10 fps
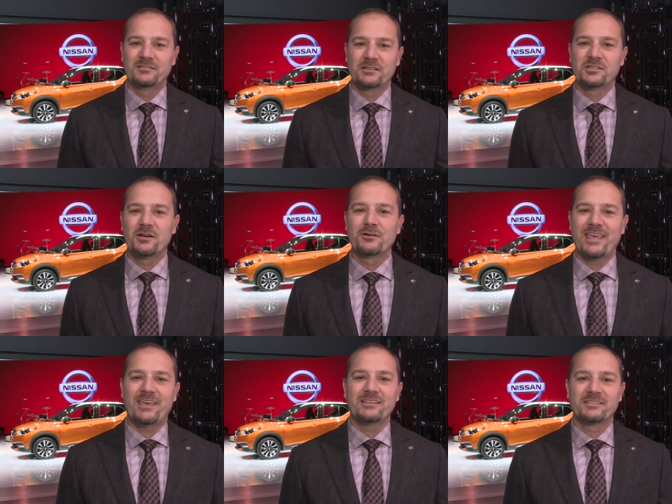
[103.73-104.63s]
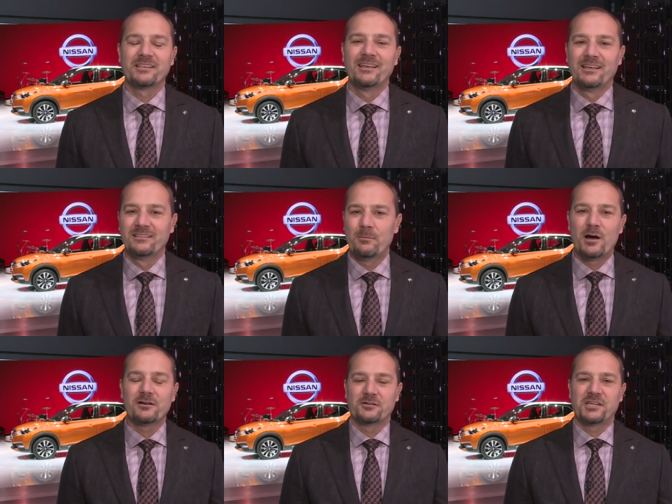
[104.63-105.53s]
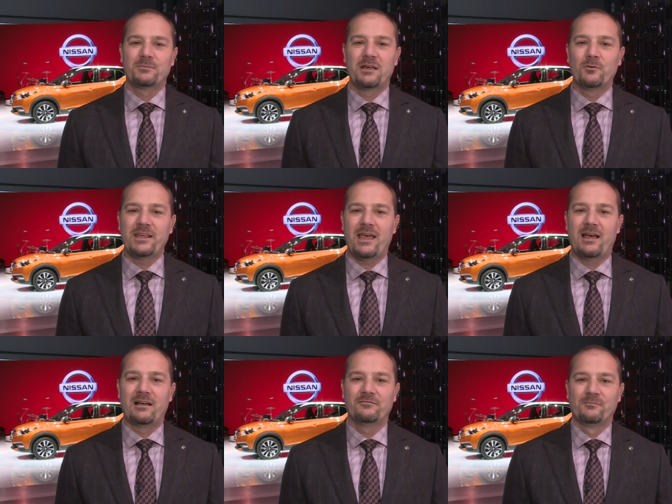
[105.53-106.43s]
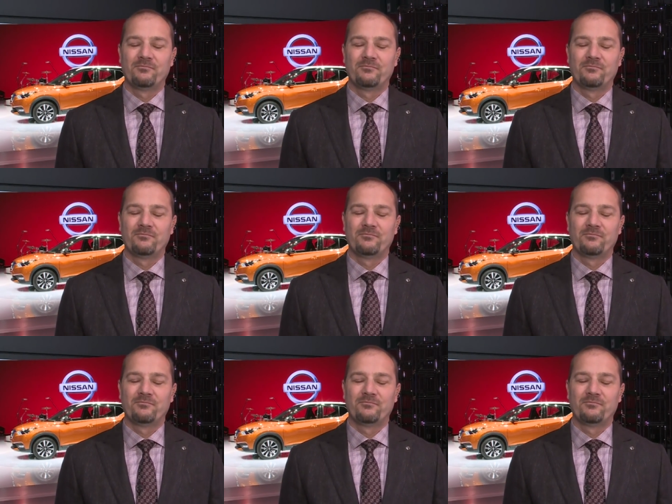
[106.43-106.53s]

to showcase the partnership that we have.